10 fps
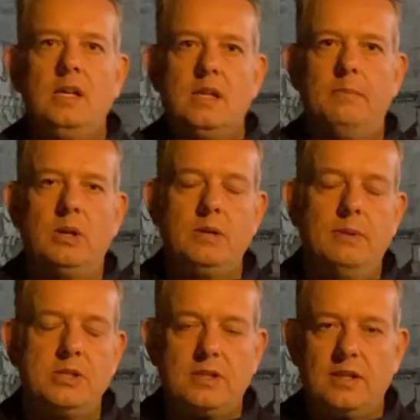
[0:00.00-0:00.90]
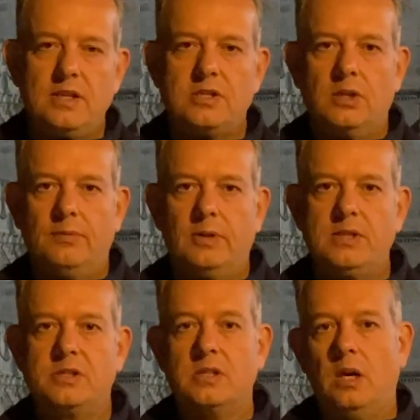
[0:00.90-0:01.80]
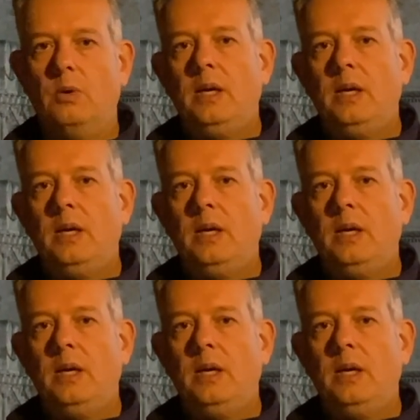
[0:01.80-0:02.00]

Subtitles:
the Monument to the Discoveries. So